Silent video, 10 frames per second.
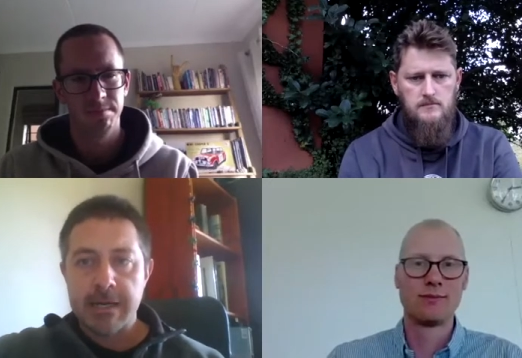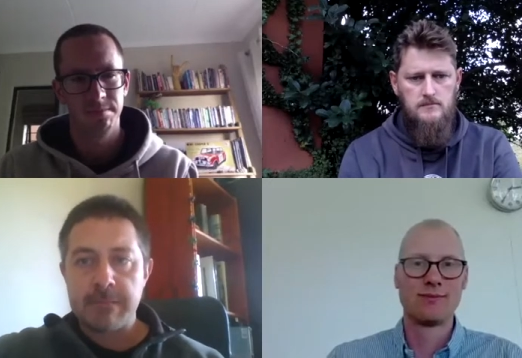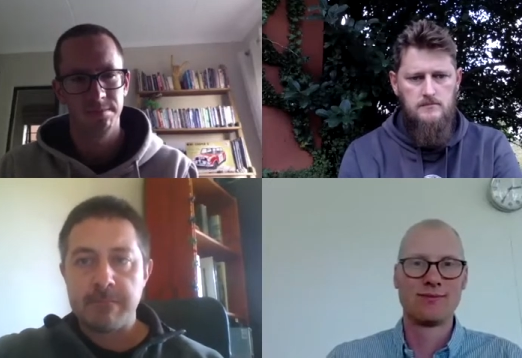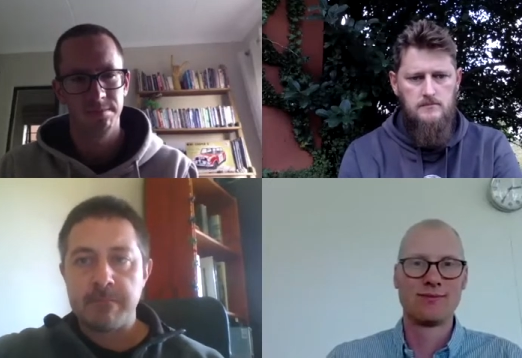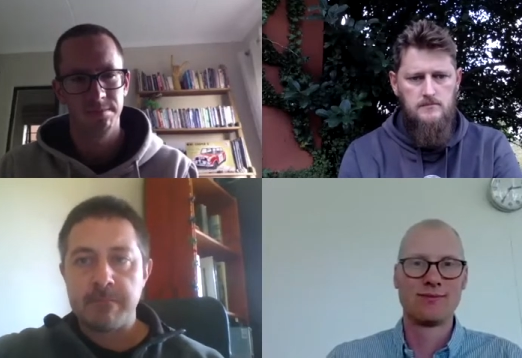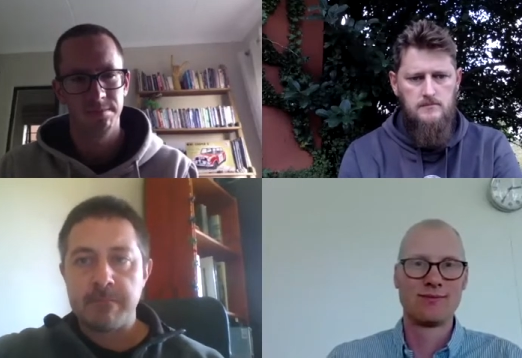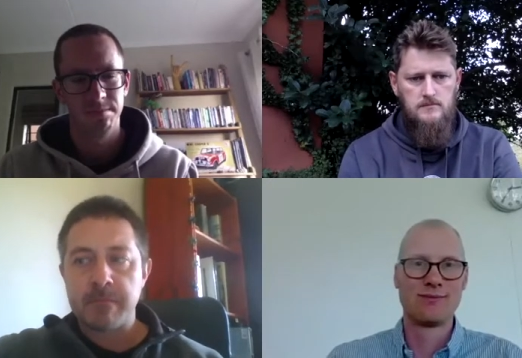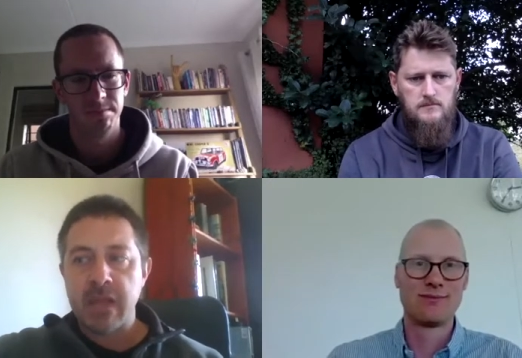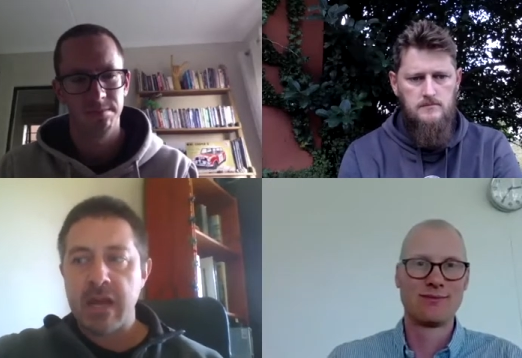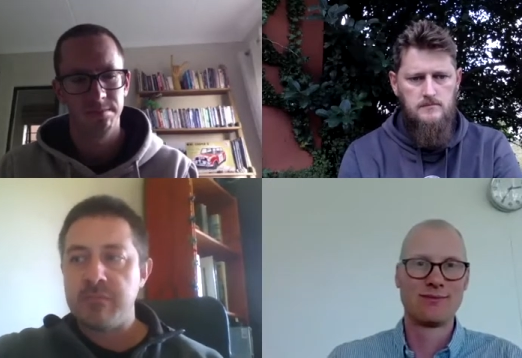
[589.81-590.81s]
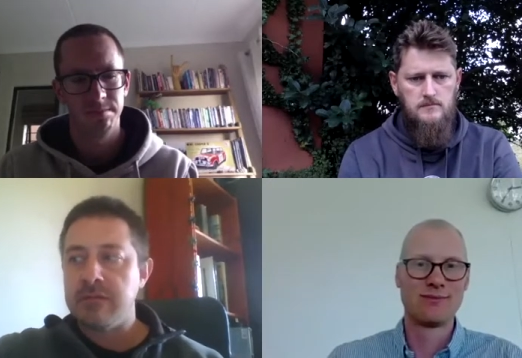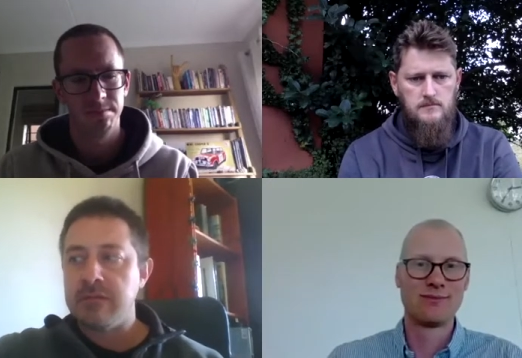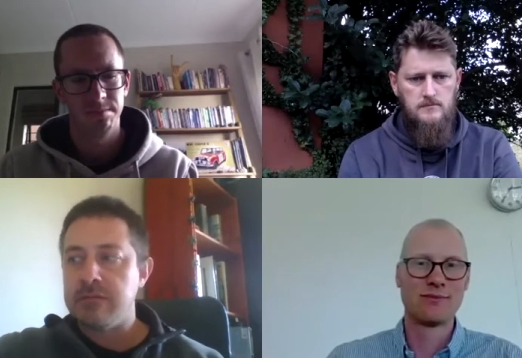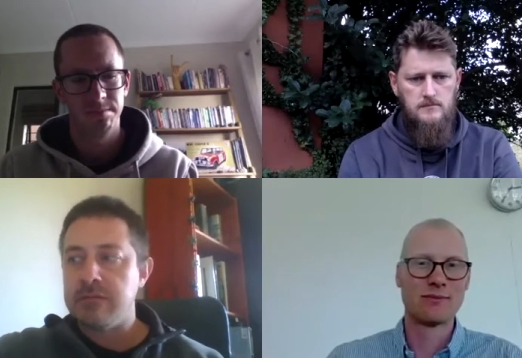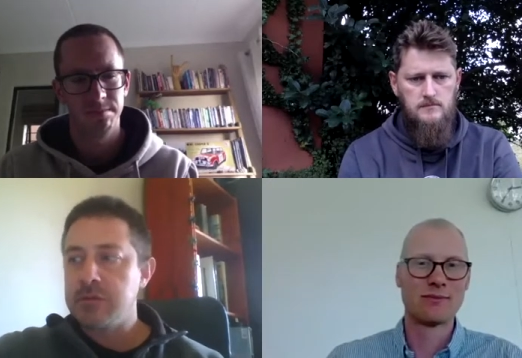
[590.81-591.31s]
Speaker 1: have been sort
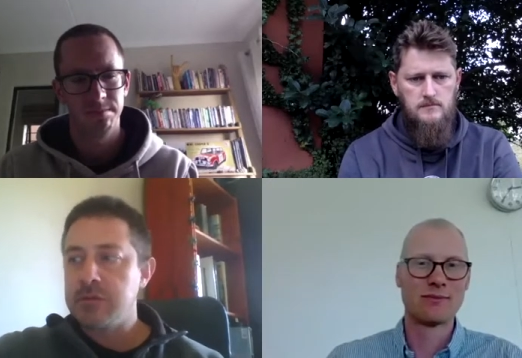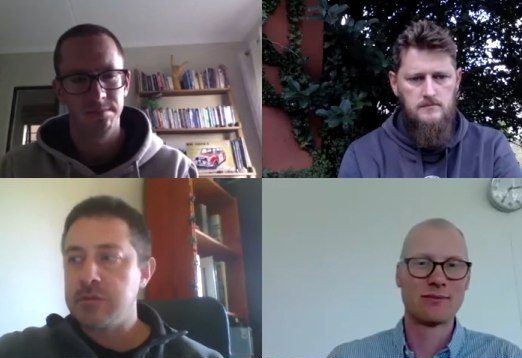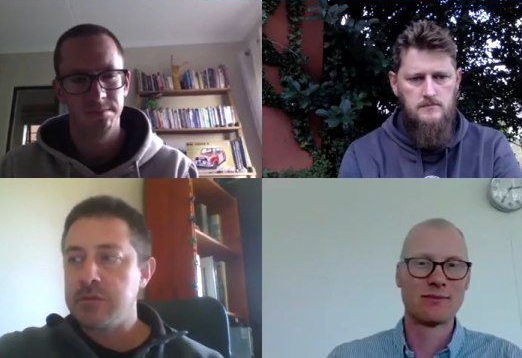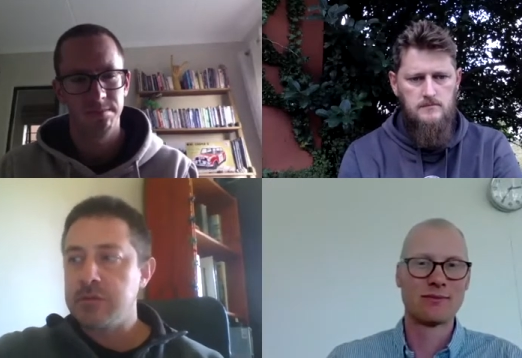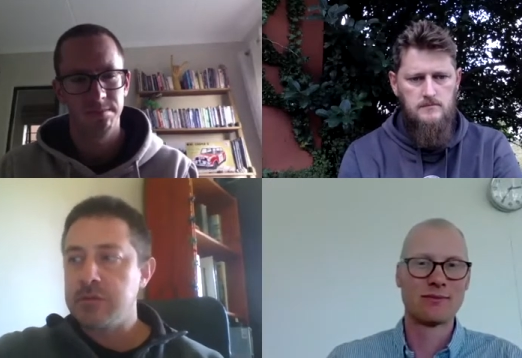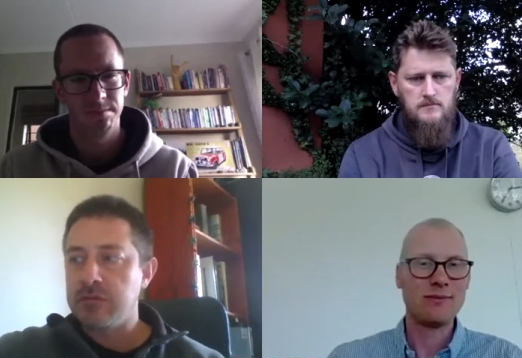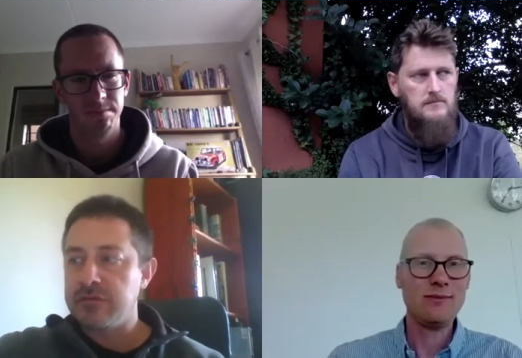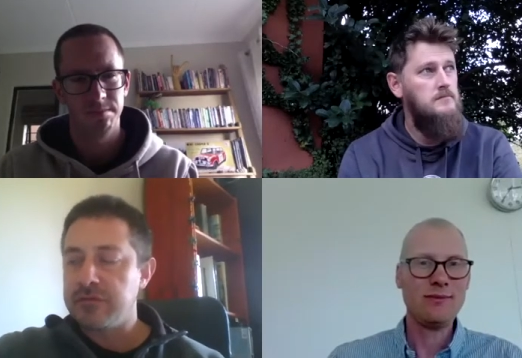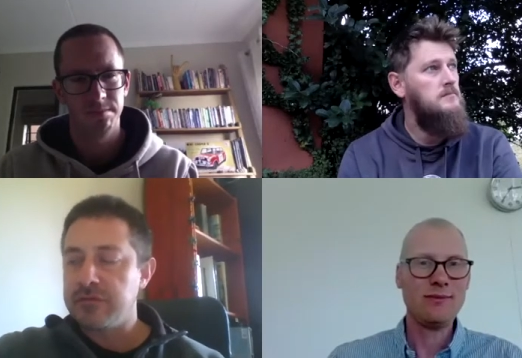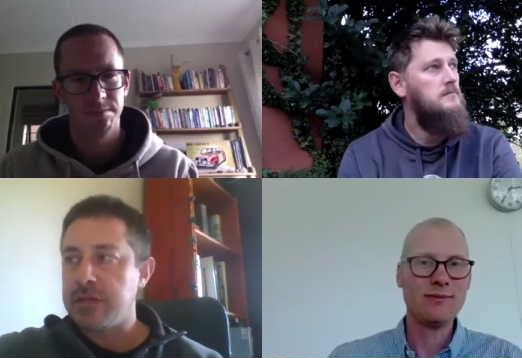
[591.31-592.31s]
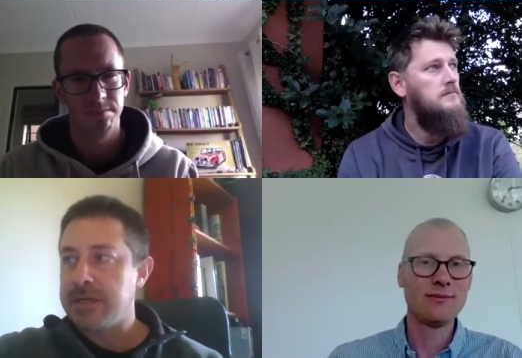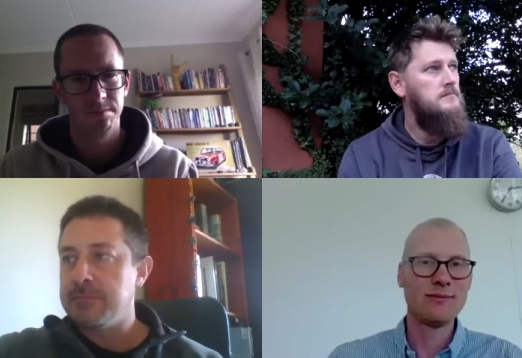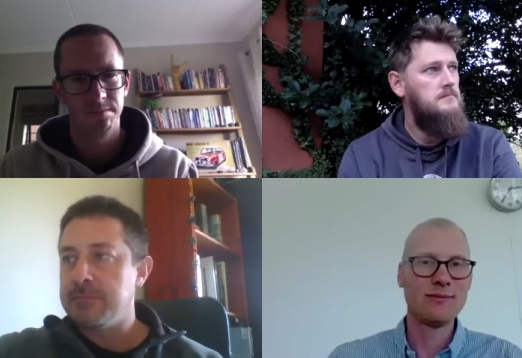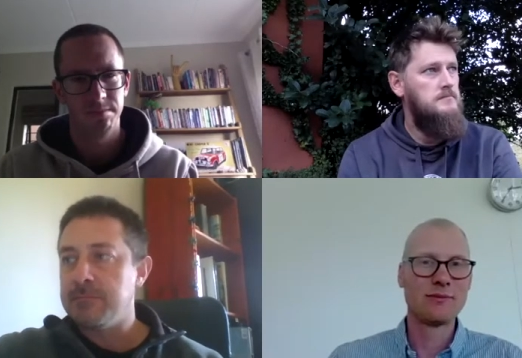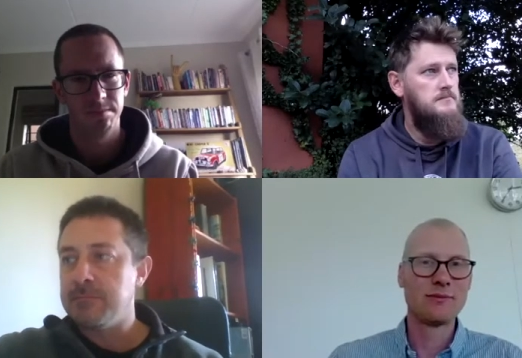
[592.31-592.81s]
of not very
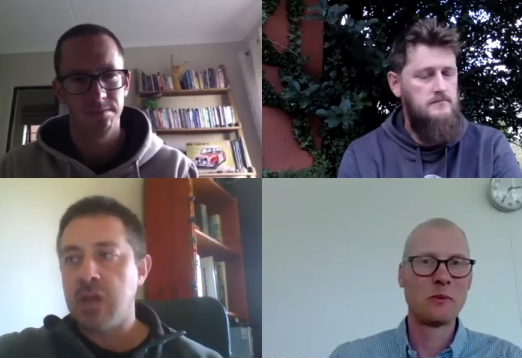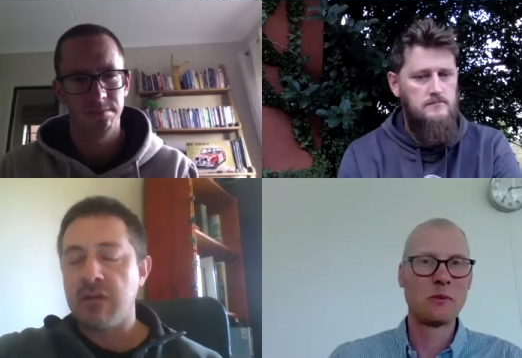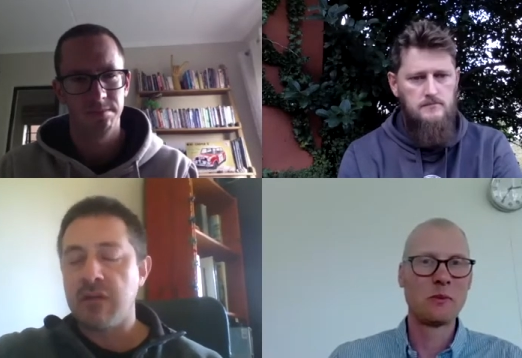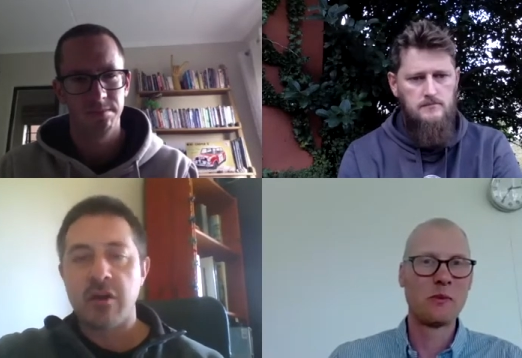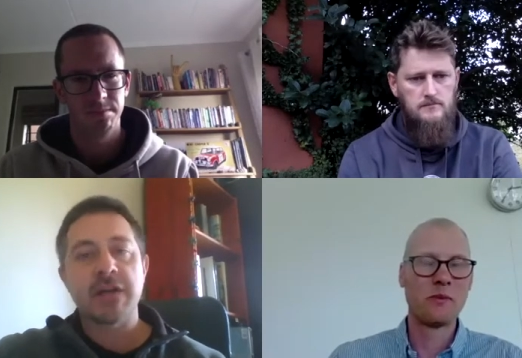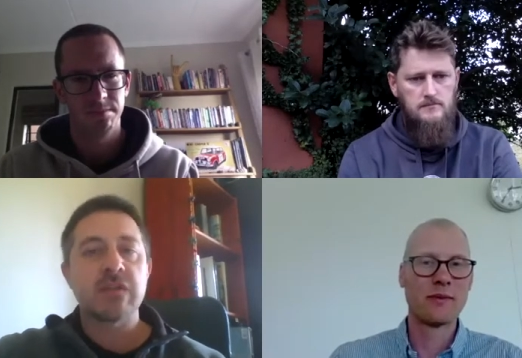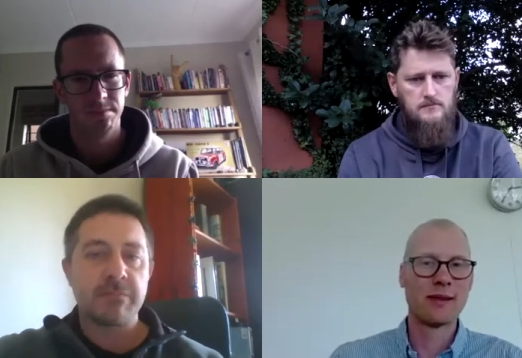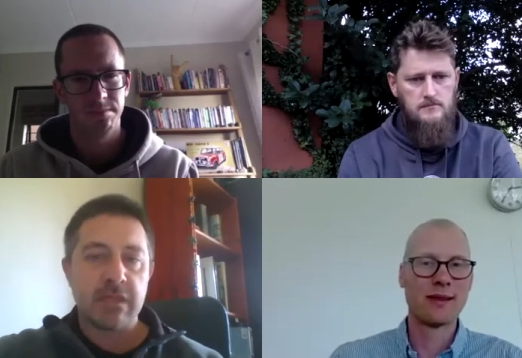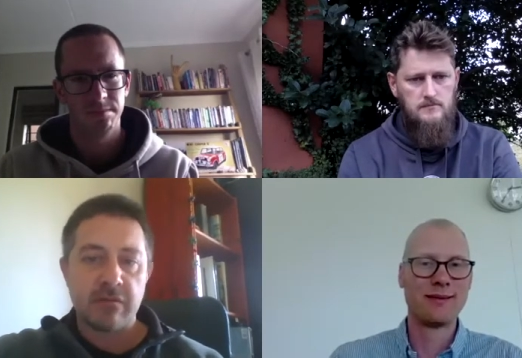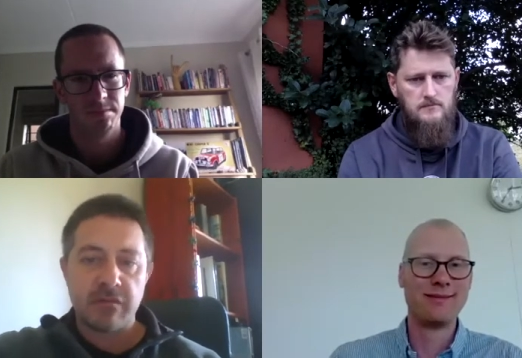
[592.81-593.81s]
accepting of the fact that